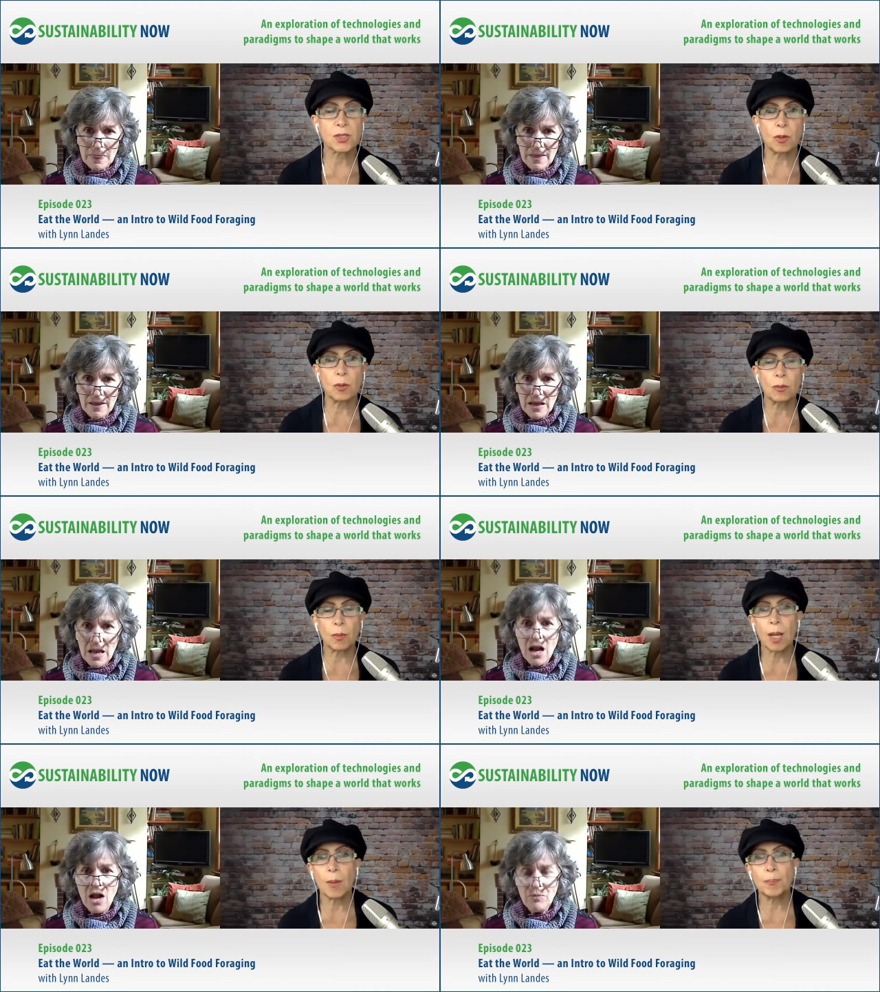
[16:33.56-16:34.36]

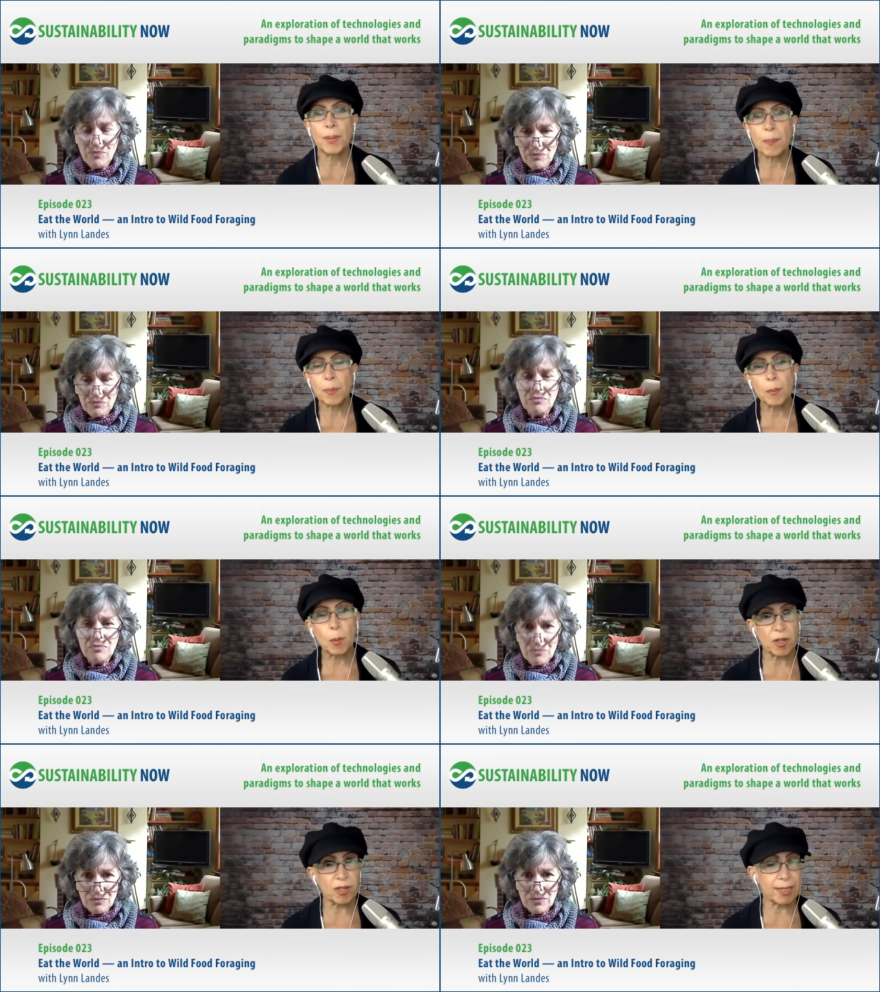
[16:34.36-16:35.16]
Speaker 1: So um, paper
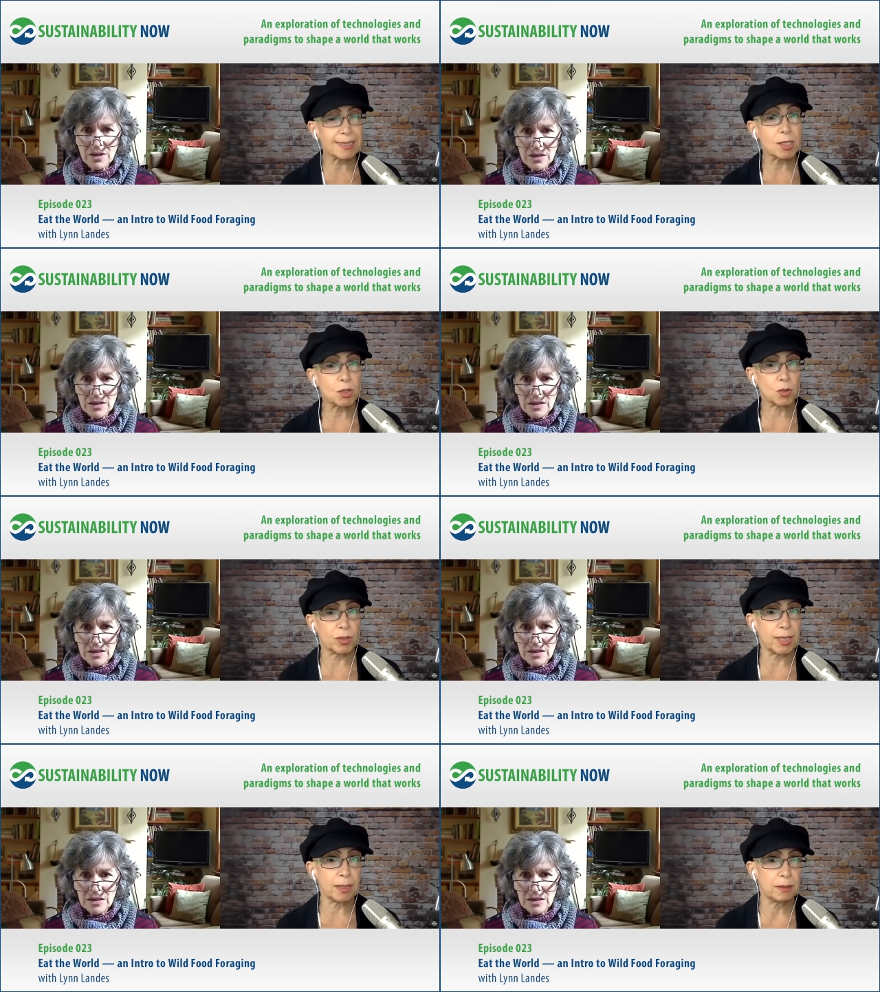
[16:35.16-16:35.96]
mulberry, it's a
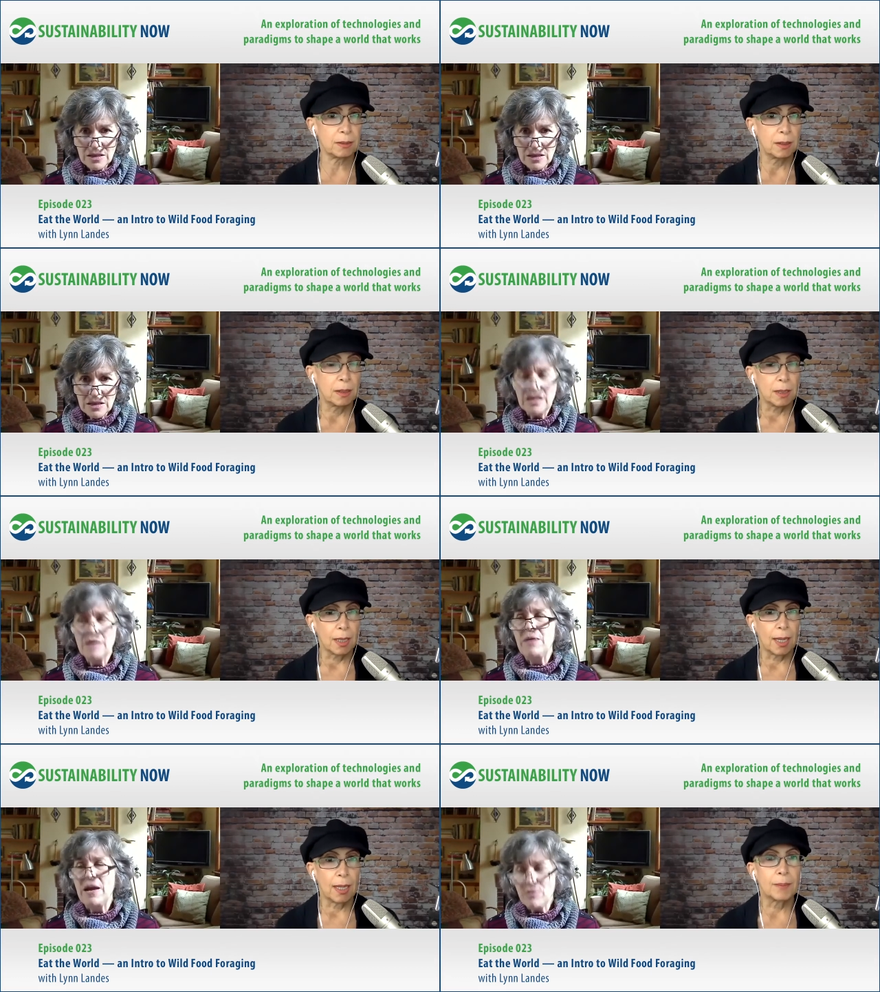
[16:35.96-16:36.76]
tree.
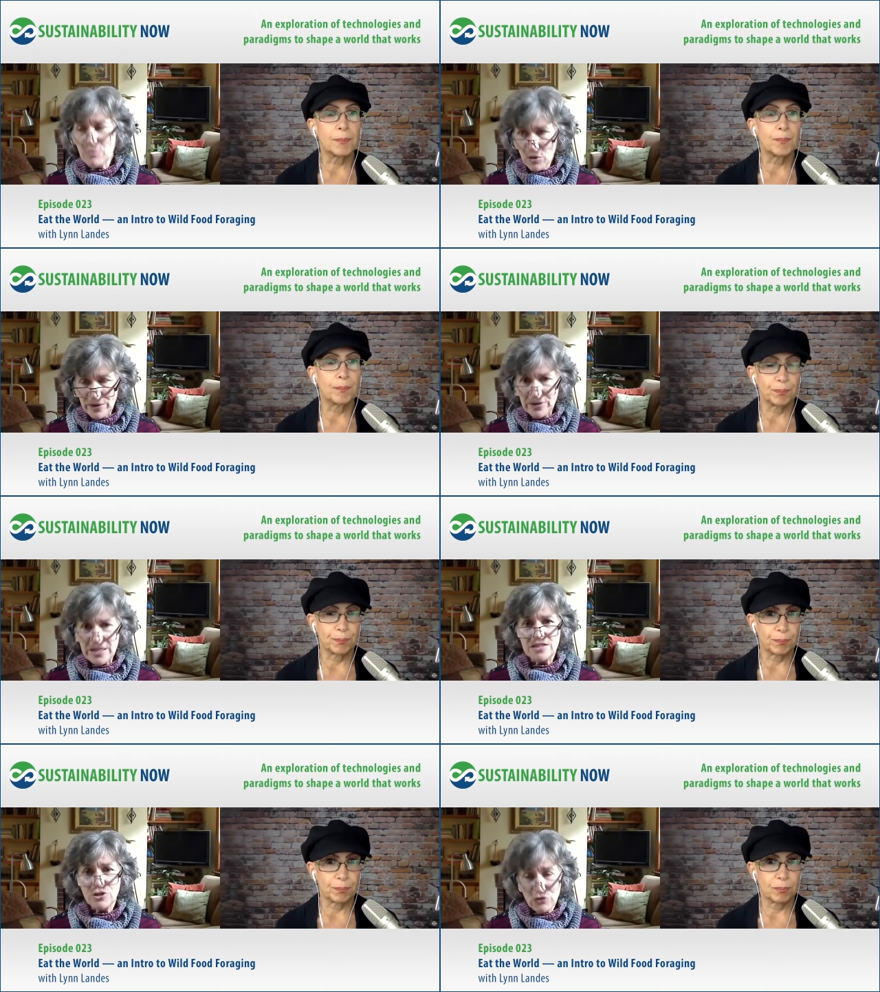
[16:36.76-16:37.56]
Speaker 2: It, paper mulberry
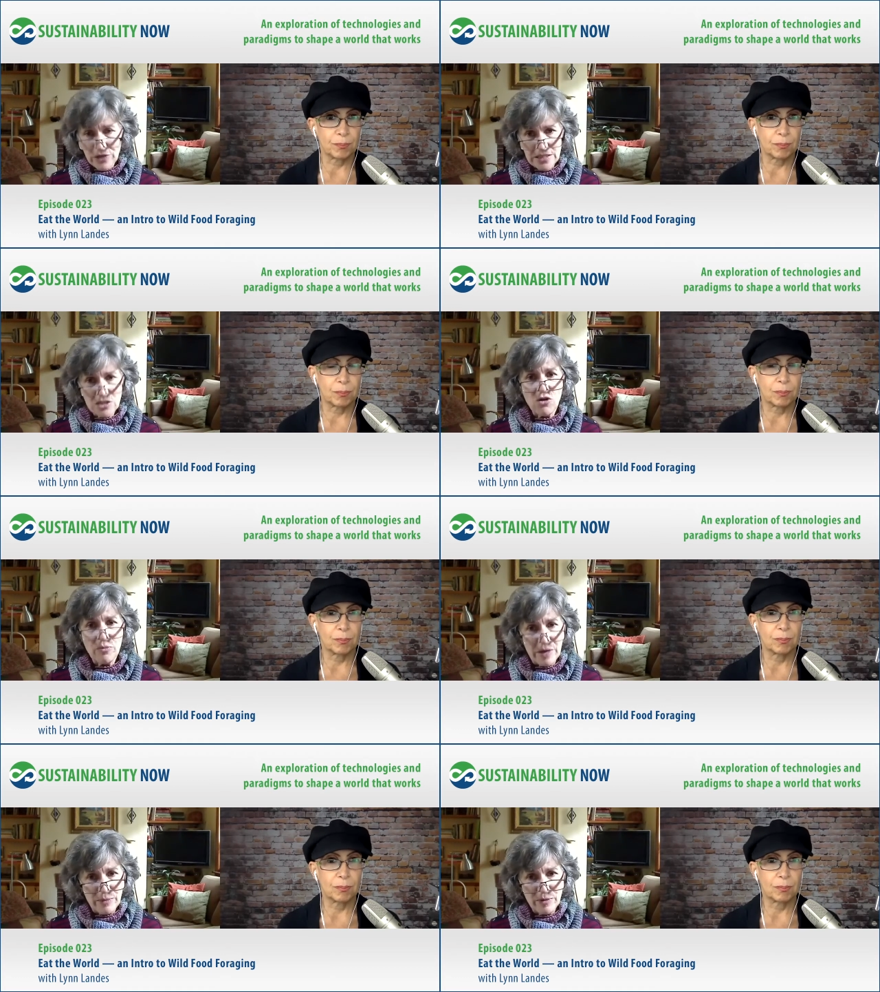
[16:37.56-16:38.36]
is a tree. It's
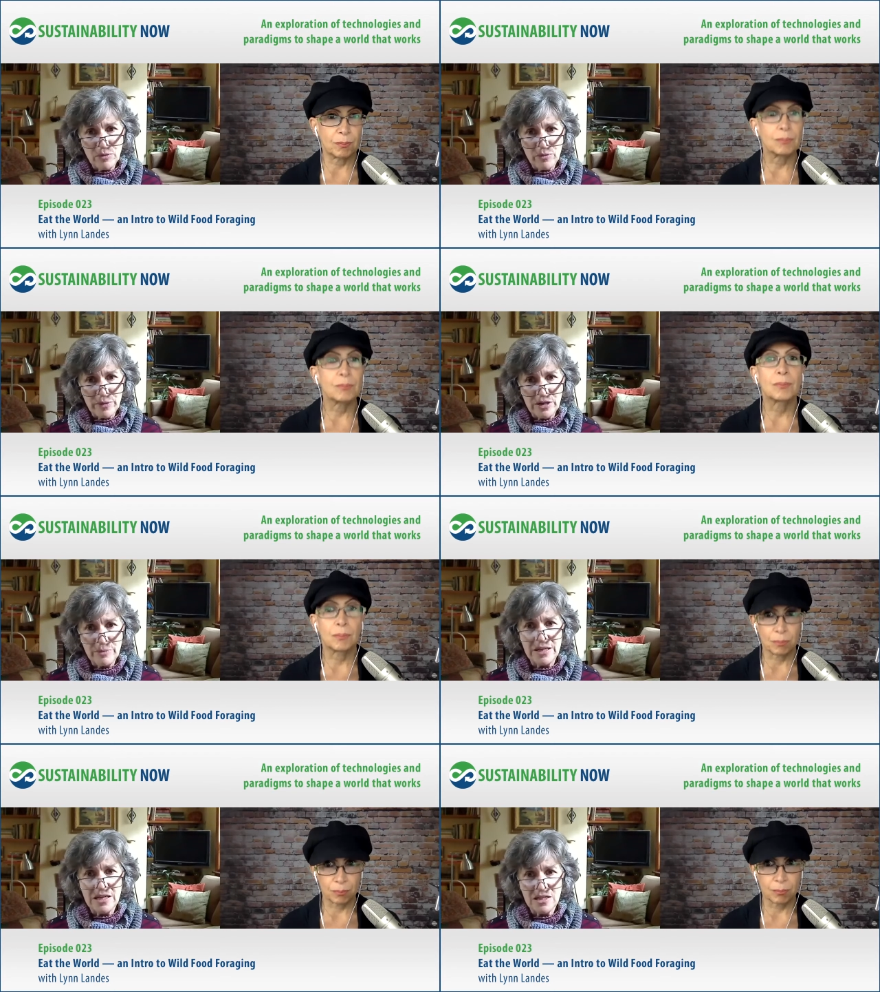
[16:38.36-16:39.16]
called paper mulberry
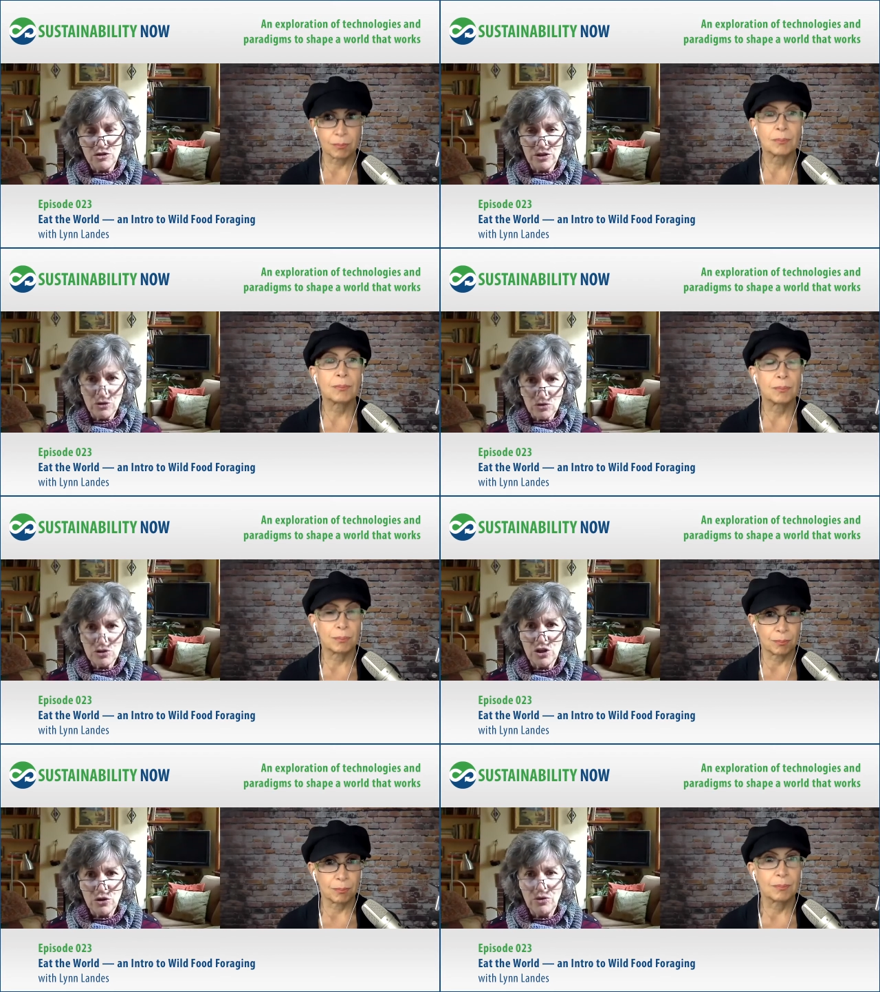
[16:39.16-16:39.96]
because you can
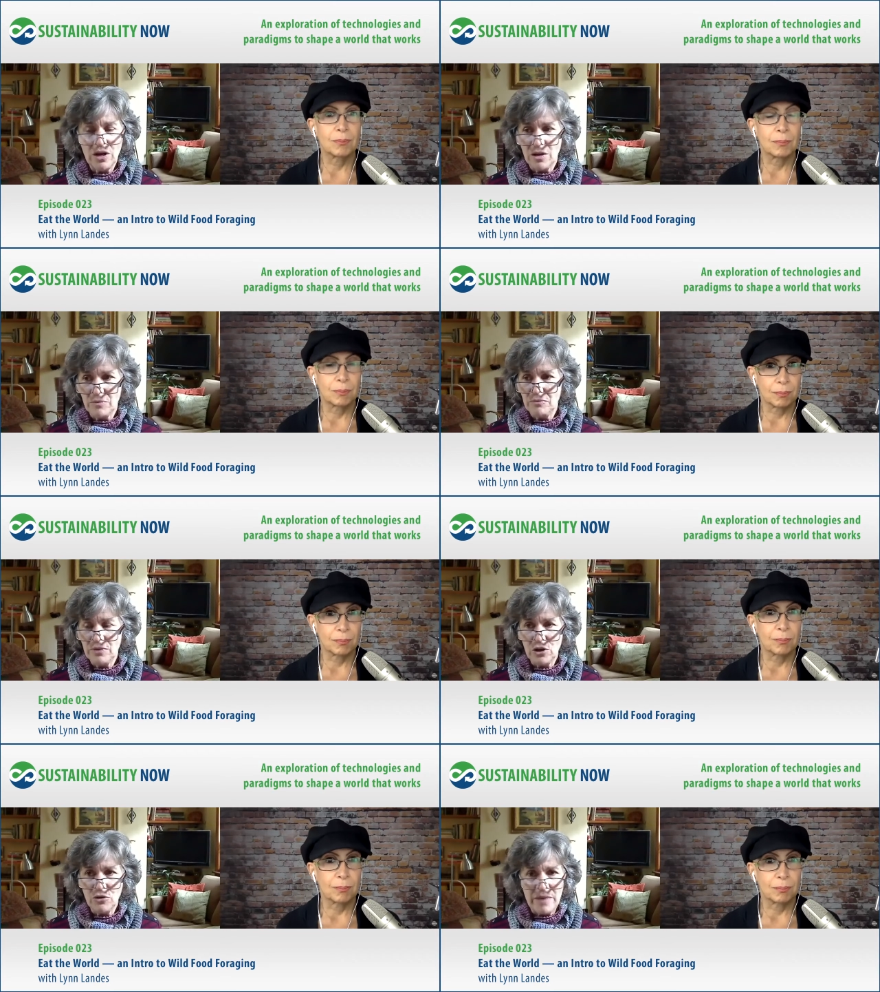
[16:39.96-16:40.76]
also, um,
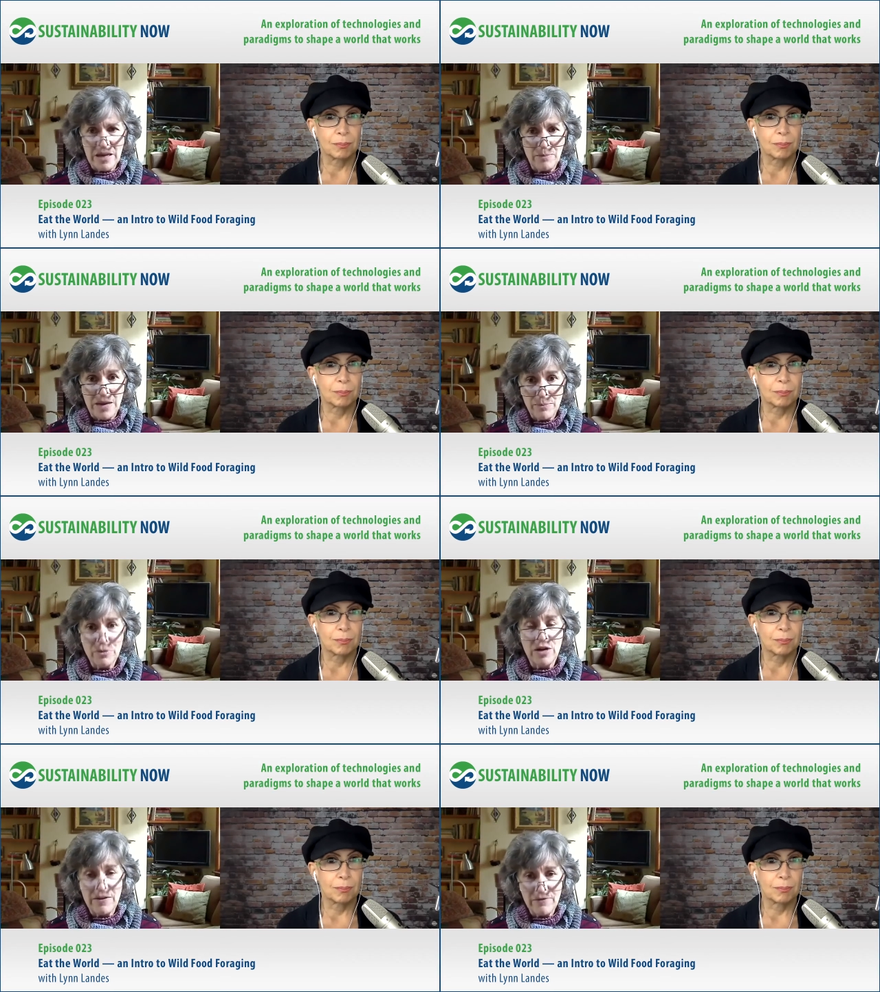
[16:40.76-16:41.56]
you know, make
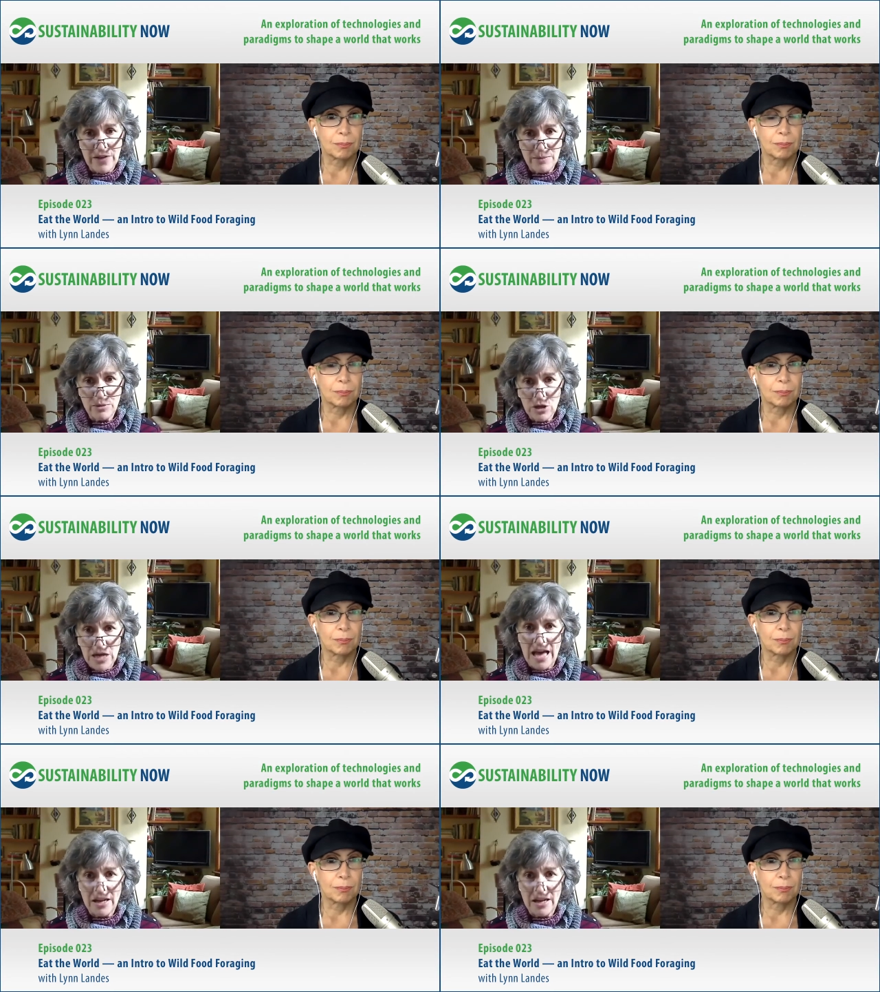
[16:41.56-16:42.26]
paper and fiber out